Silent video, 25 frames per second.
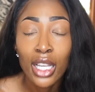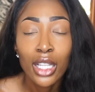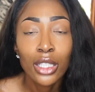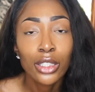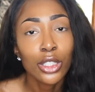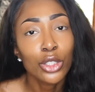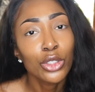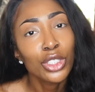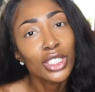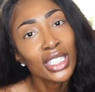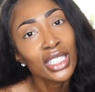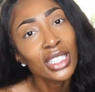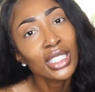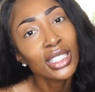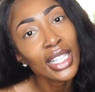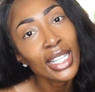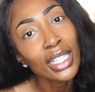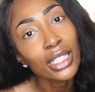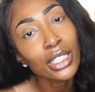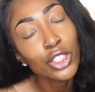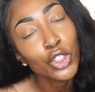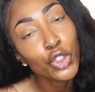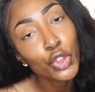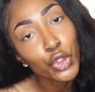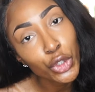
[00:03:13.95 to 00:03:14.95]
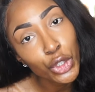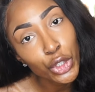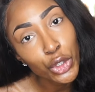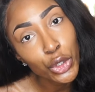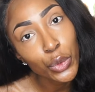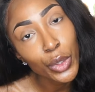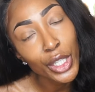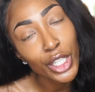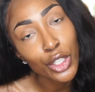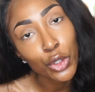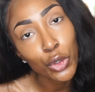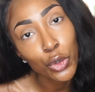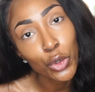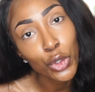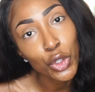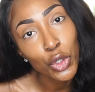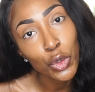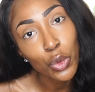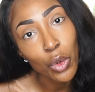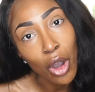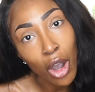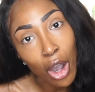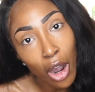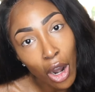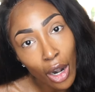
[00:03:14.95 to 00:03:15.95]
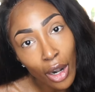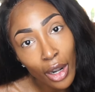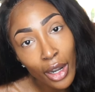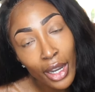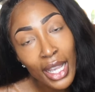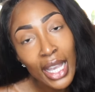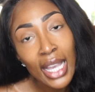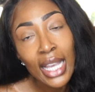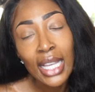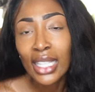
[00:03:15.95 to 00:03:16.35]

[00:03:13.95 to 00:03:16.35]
So just stand true in who you are.